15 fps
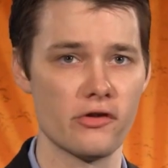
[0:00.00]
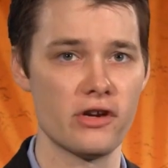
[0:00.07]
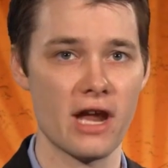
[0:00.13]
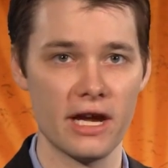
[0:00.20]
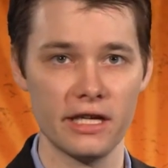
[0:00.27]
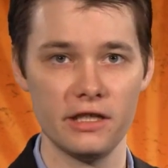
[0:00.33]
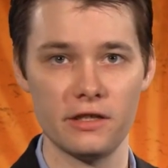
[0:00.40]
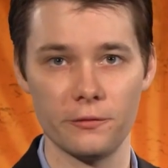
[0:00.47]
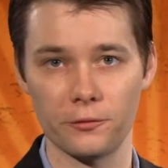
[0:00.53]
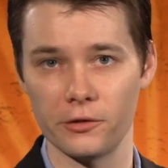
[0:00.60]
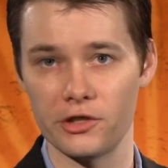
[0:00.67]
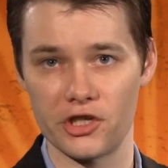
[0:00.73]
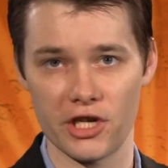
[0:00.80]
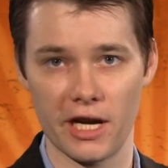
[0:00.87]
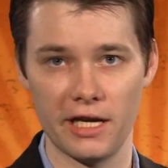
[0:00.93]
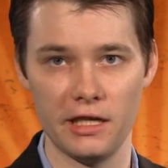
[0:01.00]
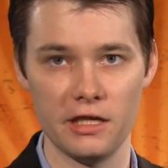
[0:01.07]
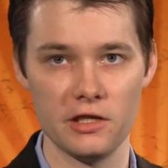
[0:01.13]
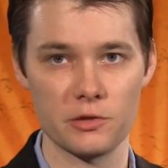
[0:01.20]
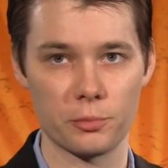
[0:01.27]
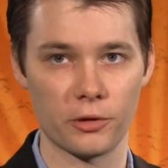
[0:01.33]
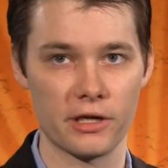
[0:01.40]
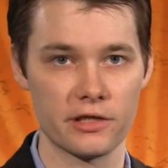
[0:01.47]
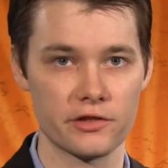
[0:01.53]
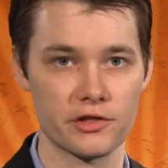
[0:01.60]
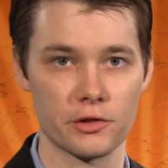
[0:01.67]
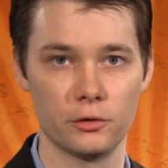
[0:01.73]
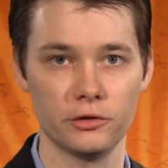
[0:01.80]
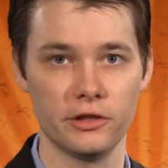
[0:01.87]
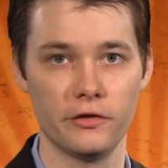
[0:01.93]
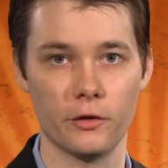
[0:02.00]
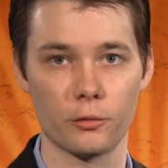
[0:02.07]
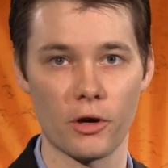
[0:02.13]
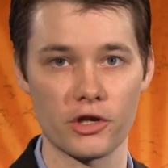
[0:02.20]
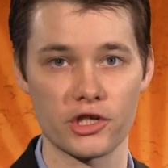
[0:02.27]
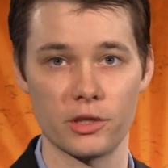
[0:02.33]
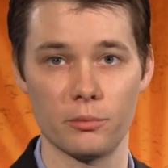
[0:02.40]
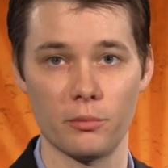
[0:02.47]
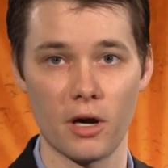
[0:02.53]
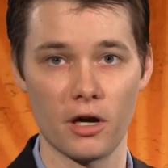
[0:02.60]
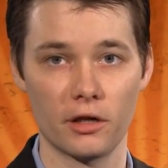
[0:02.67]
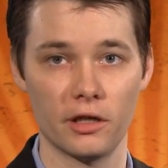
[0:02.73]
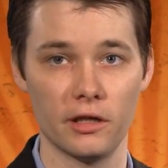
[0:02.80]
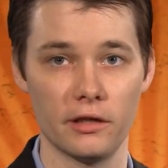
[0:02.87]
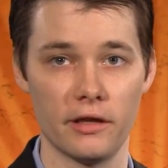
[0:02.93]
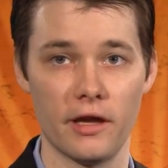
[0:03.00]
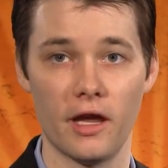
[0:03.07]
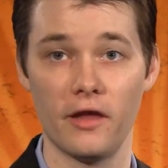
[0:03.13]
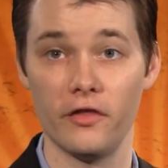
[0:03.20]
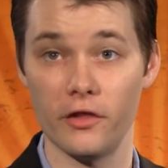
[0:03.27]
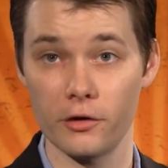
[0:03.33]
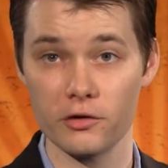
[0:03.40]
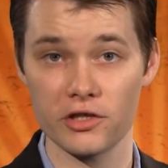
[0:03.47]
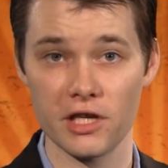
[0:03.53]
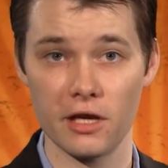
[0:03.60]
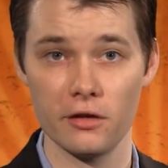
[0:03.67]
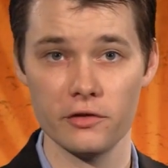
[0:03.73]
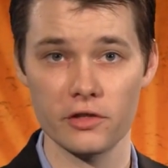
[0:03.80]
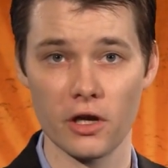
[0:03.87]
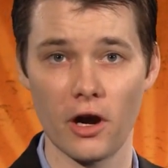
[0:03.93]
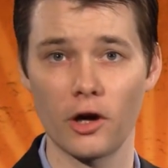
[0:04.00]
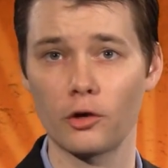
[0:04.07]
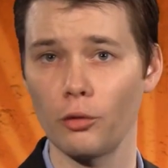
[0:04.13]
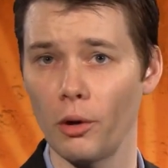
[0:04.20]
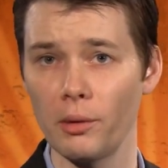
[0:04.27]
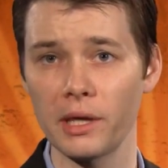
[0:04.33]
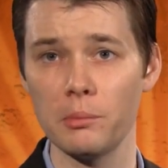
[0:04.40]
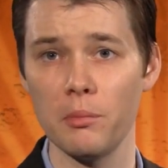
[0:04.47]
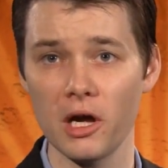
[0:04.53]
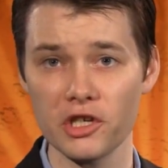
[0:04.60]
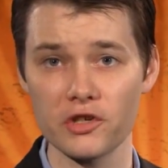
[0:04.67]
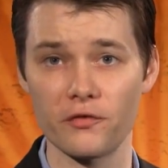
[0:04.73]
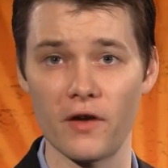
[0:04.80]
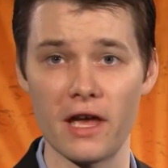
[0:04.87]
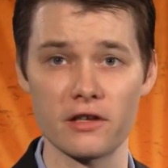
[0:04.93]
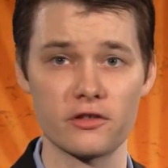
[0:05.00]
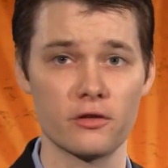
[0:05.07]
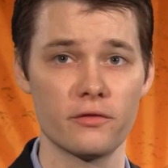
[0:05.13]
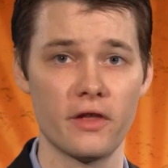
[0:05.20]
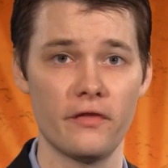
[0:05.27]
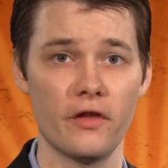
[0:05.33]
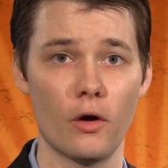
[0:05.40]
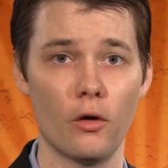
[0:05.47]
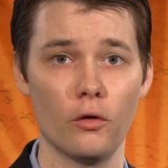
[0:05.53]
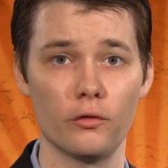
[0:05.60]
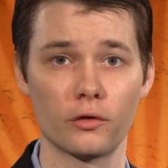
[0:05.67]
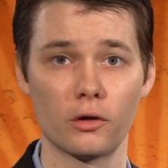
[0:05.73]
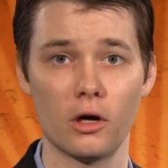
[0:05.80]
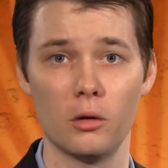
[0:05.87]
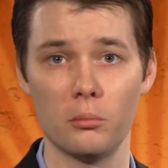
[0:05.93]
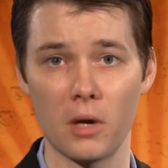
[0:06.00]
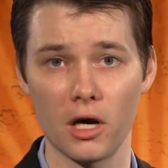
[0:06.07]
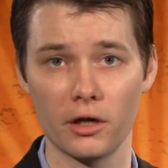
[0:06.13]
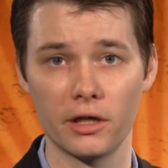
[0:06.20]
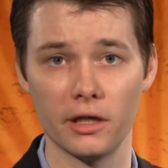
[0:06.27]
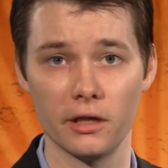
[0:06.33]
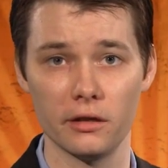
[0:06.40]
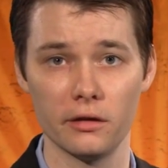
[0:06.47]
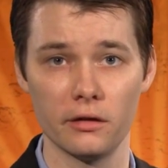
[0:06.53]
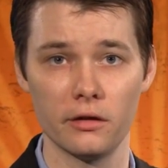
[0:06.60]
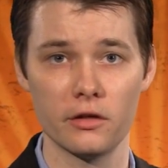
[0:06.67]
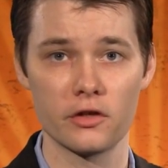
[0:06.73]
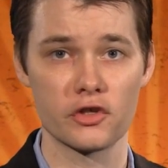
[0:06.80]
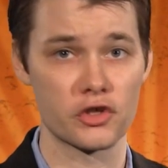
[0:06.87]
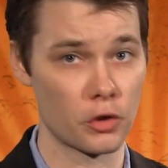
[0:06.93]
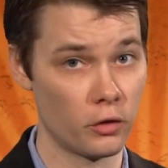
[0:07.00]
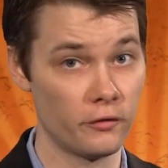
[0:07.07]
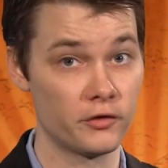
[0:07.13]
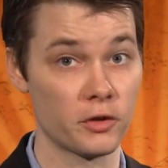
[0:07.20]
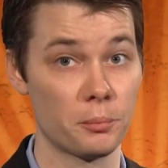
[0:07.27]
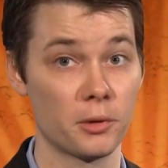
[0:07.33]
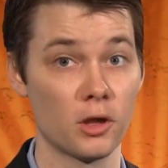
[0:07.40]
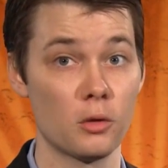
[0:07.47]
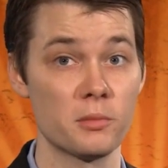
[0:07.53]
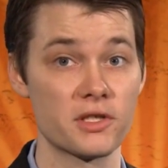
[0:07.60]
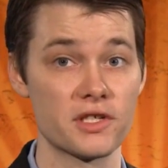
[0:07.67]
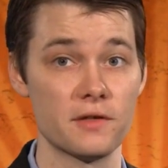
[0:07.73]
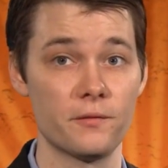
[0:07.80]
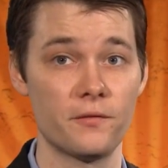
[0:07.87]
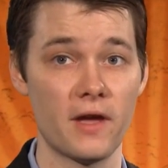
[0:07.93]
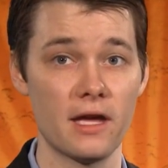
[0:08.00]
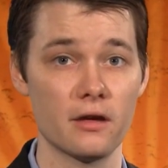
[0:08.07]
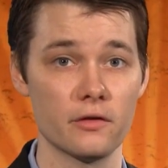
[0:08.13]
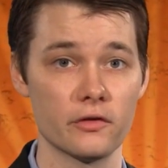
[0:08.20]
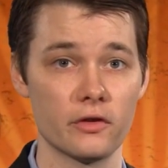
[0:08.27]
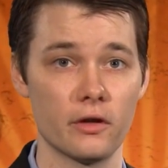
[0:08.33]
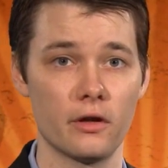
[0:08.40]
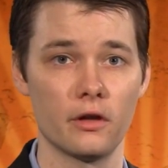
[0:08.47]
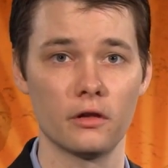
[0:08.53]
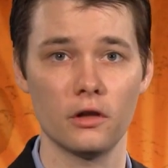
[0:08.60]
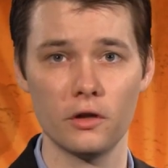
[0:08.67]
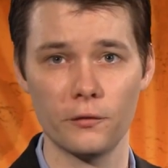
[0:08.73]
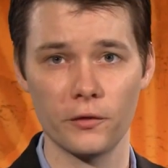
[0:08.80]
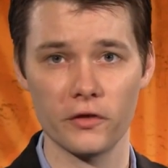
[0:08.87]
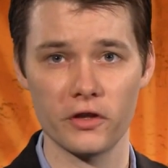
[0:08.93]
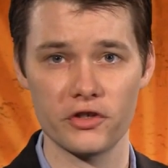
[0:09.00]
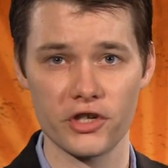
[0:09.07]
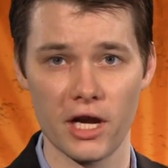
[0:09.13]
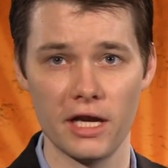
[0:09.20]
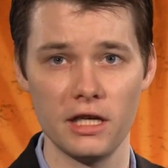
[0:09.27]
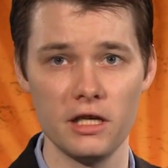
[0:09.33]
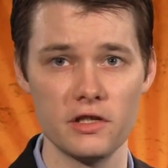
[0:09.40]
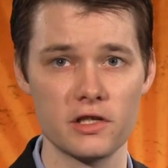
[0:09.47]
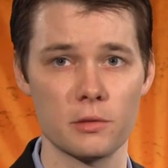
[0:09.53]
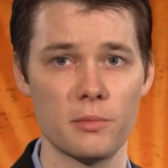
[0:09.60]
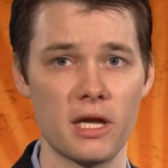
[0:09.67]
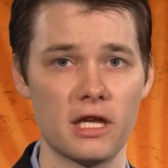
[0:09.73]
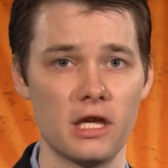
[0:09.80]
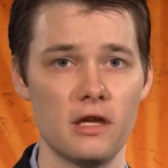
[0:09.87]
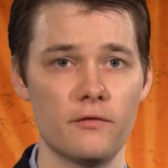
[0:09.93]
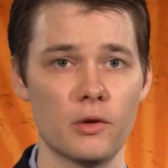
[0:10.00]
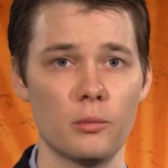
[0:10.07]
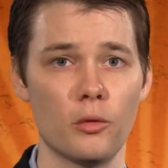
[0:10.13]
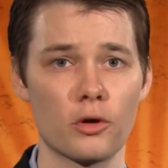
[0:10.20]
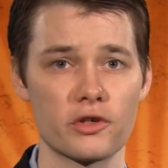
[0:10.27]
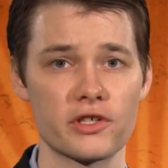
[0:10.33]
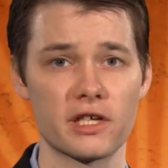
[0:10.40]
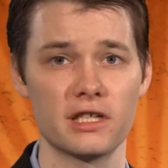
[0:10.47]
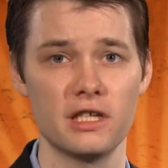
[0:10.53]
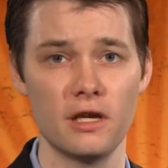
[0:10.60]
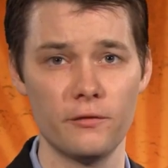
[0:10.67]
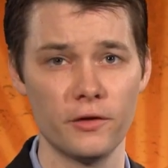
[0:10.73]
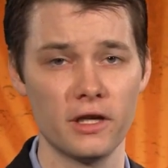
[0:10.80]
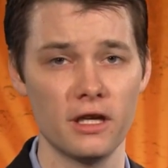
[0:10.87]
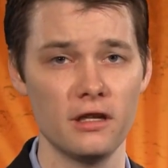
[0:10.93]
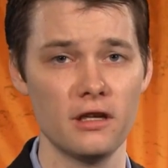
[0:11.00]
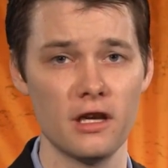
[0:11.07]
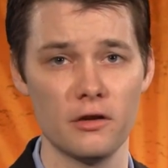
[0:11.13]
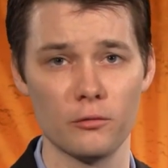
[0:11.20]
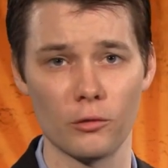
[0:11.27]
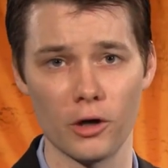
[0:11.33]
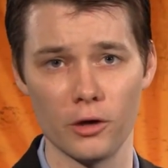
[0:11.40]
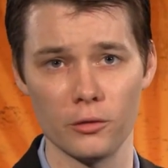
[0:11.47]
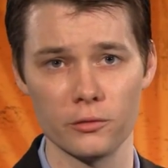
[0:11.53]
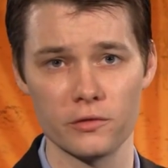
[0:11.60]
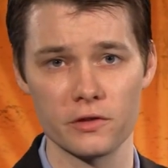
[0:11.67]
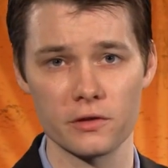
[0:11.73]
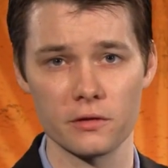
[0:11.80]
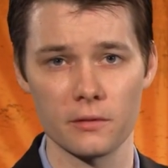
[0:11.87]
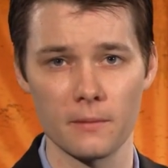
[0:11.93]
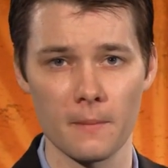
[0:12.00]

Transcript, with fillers: are nine different Chinese brands sold in the Russian market, and their sales are growing much faster than the overall market. So if diplomacy fails, look for the Chinese to make even more significant inroads.